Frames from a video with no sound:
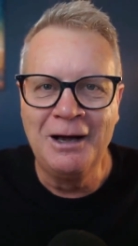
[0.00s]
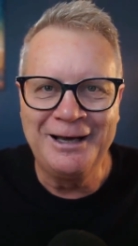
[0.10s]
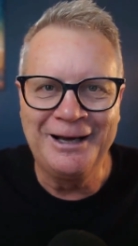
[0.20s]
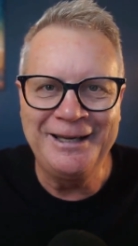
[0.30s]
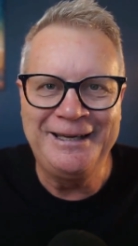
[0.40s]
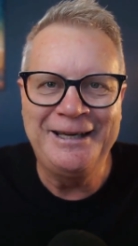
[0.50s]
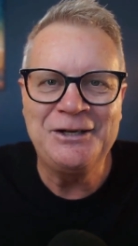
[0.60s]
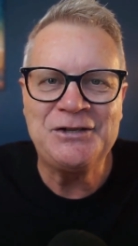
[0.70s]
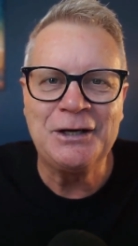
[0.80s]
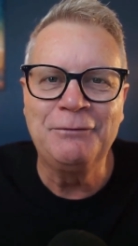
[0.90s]
kind of get
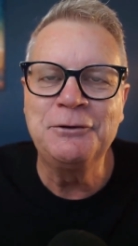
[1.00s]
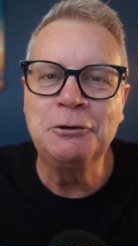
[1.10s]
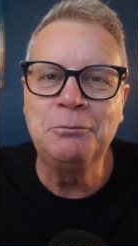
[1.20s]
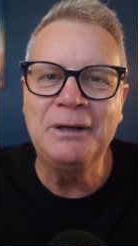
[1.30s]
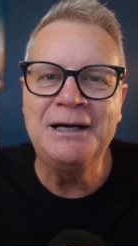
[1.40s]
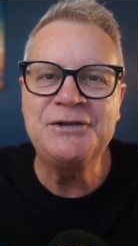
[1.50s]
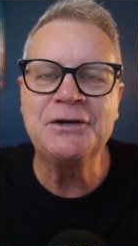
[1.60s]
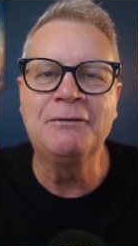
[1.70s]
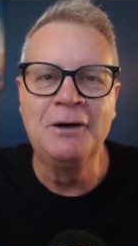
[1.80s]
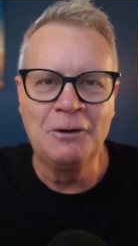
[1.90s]
herself into a place
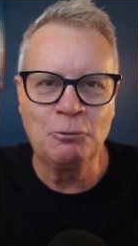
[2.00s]
of,